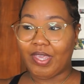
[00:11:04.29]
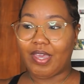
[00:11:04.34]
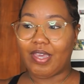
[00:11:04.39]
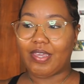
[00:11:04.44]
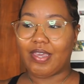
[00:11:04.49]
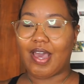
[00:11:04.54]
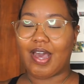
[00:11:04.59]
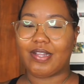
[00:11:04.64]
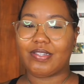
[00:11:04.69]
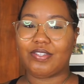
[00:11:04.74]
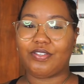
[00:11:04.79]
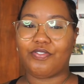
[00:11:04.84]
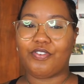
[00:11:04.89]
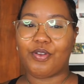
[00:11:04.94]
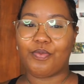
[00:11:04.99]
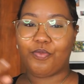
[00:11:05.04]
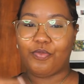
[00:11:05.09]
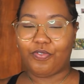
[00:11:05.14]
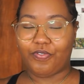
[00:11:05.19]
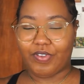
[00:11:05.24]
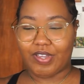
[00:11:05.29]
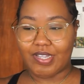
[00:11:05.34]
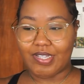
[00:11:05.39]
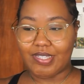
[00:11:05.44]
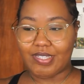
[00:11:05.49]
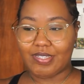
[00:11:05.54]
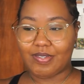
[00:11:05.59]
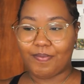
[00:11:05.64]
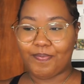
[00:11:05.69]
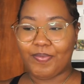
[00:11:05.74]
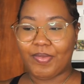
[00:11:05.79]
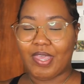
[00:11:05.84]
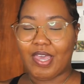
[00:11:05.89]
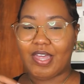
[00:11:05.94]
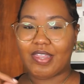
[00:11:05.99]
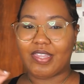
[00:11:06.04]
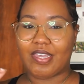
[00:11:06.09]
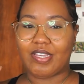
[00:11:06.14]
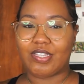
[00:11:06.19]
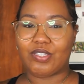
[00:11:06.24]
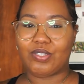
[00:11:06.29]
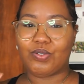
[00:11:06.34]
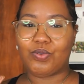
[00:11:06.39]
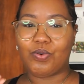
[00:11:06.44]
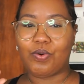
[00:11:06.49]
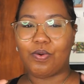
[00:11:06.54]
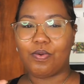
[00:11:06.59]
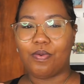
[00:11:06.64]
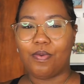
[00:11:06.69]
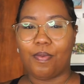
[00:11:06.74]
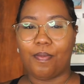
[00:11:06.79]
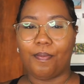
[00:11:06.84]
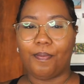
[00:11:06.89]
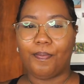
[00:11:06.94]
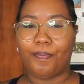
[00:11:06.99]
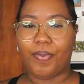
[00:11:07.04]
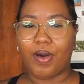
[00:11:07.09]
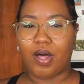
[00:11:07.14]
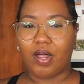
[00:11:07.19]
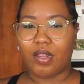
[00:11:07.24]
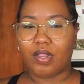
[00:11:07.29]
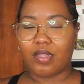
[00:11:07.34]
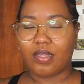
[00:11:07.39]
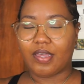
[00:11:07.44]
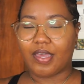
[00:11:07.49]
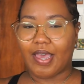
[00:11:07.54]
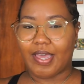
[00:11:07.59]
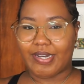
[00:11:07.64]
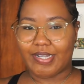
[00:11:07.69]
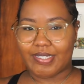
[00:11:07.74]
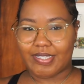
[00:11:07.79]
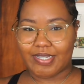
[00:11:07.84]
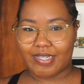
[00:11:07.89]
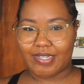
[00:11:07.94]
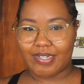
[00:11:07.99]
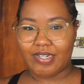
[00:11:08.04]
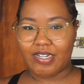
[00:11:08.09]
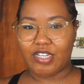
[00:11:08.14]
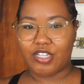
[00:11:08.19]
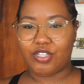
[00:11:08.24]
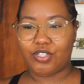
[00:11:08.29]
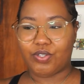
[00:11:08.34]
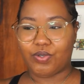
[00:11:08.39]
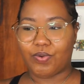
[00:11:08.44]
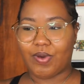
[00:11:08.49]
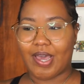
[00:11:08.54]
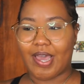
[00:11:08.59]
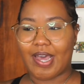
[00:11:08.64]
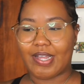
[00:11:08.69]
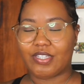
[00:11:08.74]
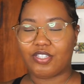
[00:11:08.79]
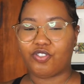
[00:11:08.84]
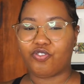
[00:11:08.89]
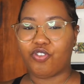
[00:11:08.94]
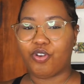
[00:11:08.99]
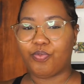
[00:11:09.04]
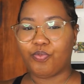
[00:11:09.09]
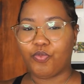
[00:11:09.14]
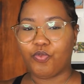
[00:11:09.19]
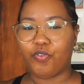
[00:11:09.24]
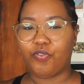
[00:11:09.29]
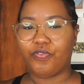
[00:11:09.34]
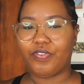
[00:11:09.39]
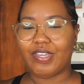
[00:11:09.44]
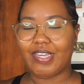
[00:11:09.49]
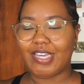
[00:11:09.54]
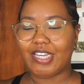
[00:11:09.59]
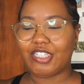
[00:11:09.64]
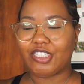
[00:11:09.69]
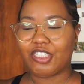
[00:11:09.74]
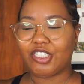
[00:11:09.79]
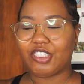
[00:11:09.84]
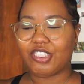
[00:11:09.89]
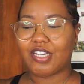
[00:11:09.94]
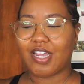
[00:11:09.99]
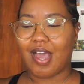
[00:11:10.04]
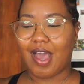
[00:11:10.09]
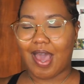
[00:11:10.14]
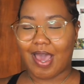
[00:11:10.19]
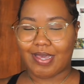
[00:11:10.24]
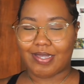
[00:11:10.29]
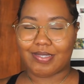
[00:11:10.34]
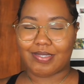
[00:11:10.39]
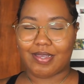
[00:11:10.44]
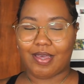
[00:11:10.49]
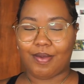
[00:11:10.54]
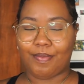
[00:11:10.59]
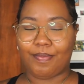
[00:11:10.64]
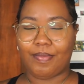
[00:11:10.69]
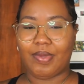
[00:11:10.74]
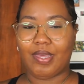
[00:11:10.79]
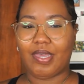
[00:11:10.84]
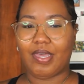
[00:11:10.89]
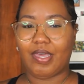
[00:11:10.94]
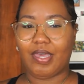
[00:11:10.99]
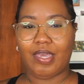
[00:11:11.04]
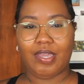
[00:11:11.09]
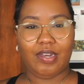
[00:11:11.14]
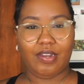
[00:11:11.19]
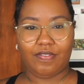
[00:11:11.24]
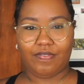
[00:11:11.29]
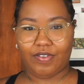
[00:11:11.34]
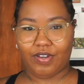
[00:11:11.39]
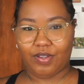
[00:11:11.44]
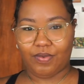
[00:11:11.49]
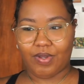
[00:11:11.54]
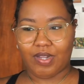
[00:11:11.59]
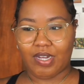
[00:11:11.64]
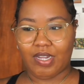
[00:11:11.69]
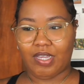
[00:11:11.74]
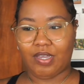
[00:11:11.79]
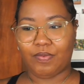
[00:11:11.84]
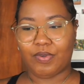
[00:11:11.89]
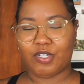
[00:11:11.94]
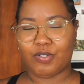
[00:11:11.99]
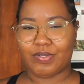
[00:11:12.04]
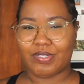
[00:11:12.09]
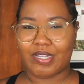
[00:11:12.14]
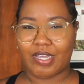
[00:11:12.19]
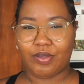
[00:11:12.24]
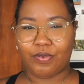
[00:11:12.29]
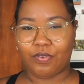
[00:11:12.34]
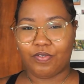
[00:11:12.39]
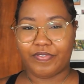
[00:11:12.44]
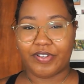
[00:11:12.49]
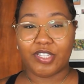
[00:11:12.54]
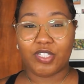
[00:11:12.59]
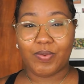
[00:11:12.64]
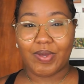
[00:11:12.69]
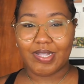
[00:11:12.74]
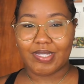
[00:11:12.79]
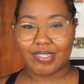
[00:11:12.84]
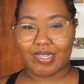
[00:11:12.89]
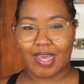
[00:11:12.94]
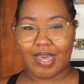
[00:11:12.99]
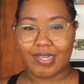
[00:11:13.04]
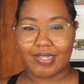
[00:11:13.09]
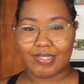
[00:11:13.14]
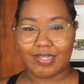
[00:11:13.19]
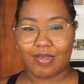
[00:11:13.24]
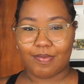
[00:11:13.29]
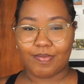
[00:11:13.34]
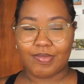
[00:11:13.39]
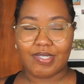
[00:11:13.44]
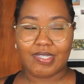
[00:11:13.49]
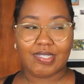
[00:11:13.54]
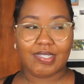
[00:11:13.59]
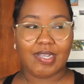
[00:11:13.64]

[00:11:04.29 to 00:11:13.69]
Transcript: You had to remove it. There's no bulk editing, so I had to remove each item individually, which was like over 20 items.